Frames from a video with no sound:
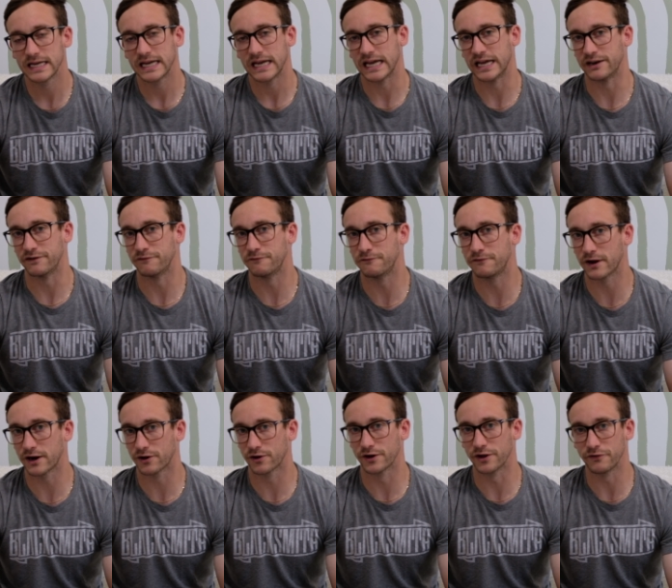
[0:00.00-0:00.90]
And
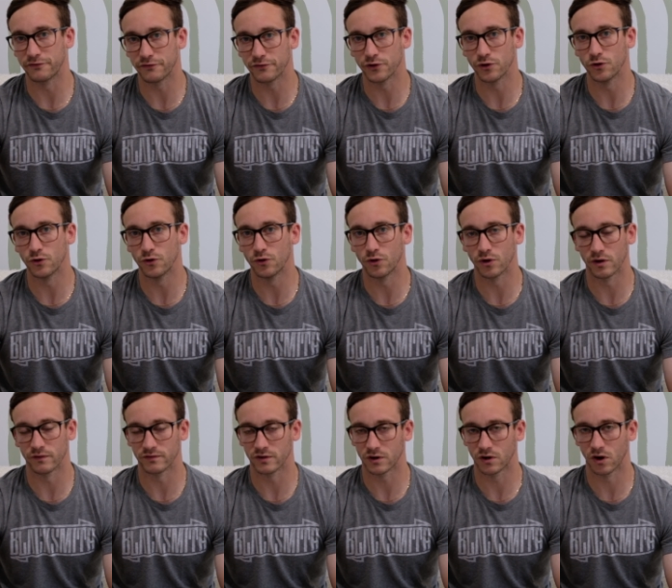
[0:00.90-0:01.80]
very few
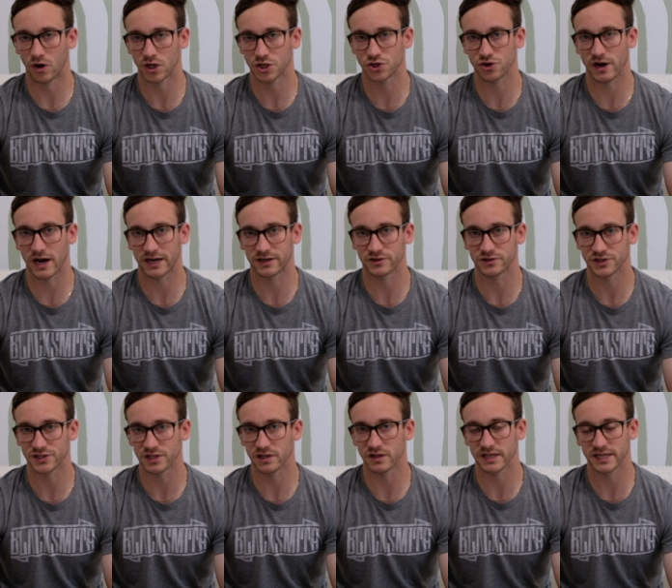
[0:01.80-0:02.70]
of the
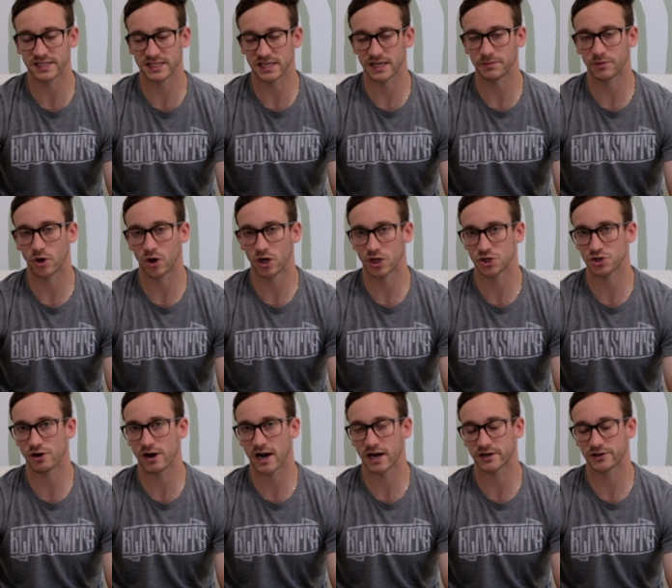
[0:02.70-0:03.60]
contractors, the landscape
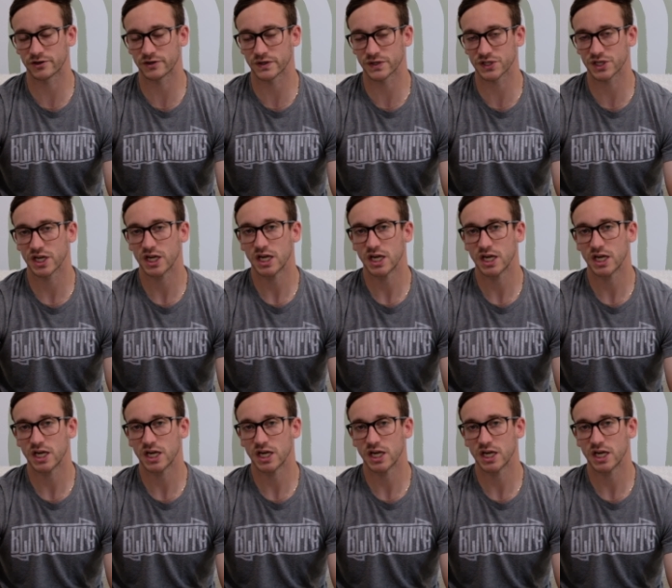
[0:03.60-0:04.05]
contractors,